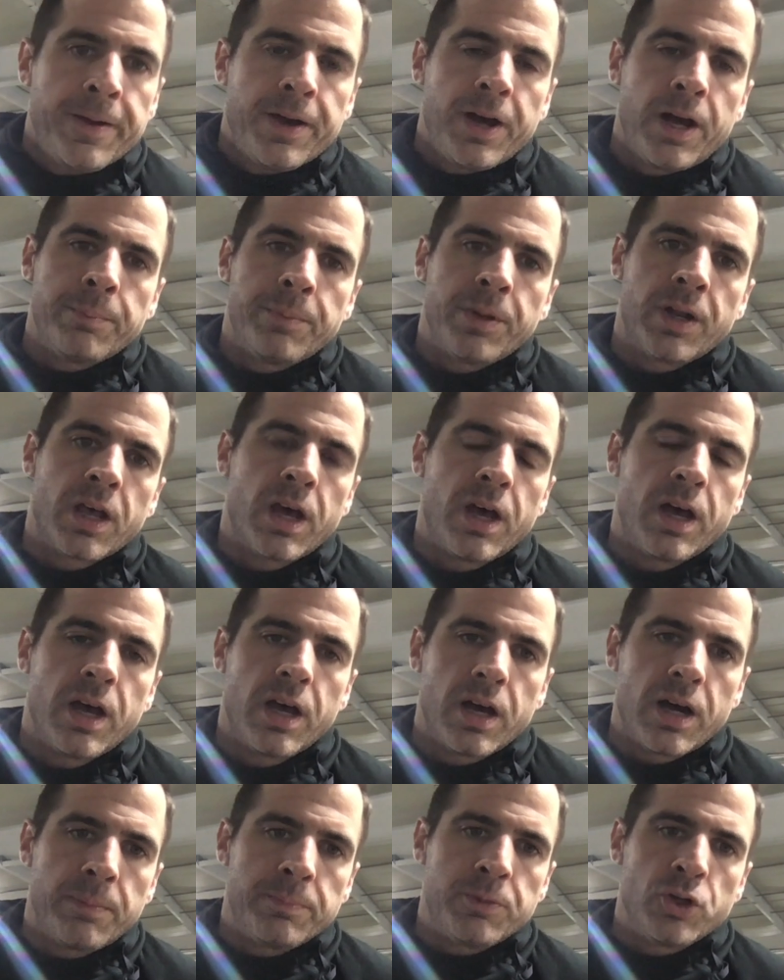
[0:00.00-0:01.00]

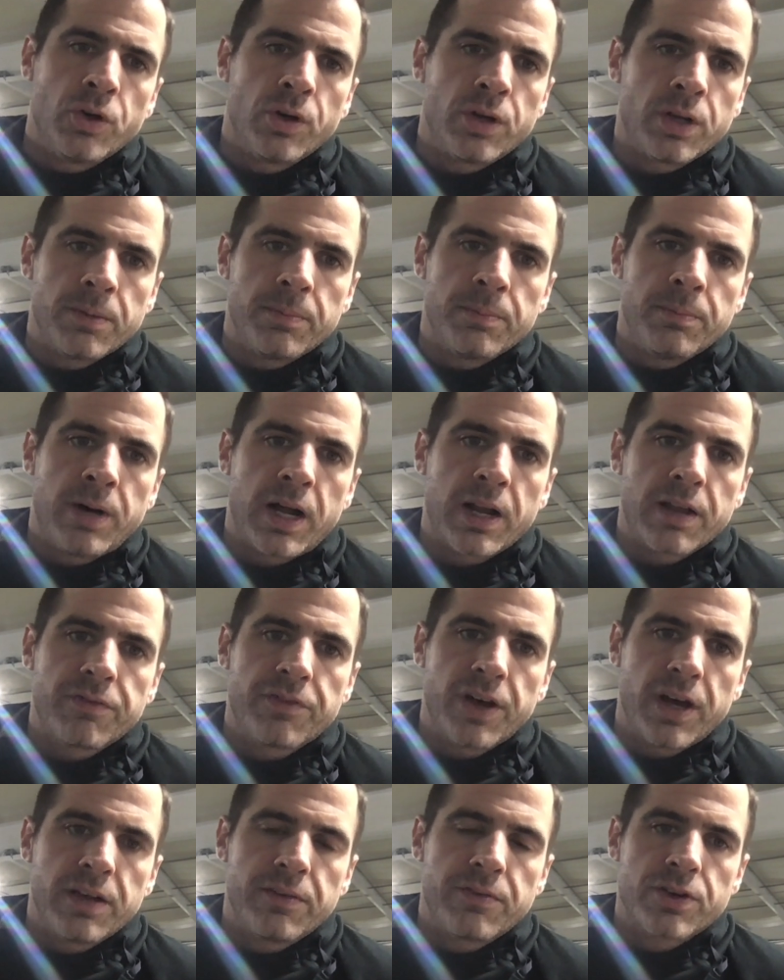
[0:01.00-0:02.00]
I'm doing a
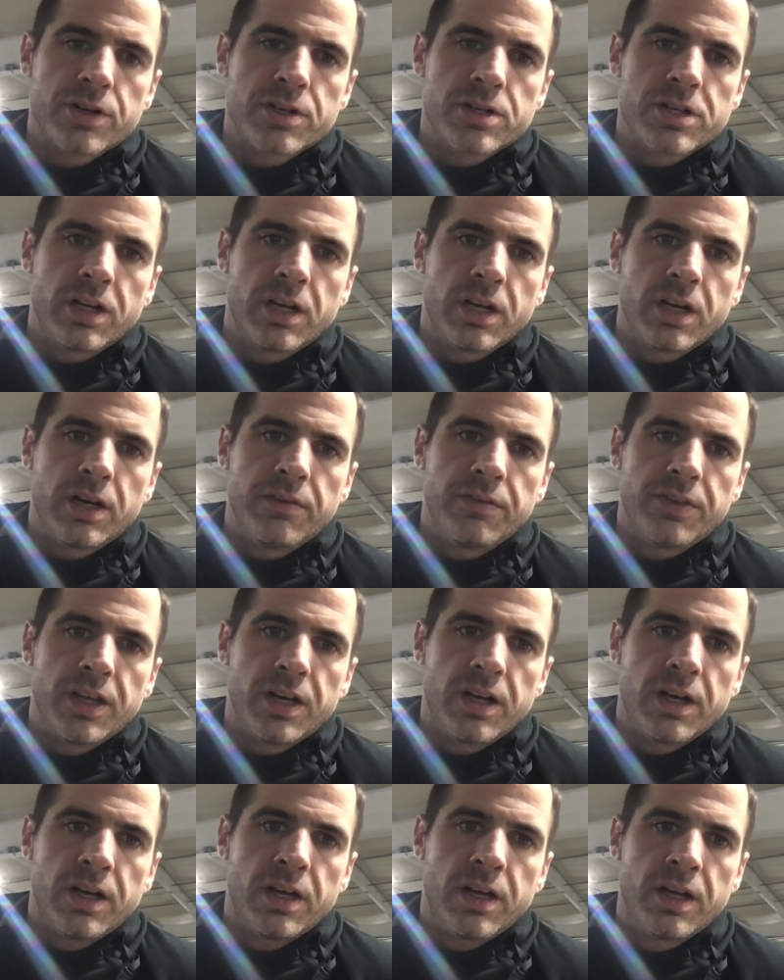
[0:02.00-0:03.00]
modified version of the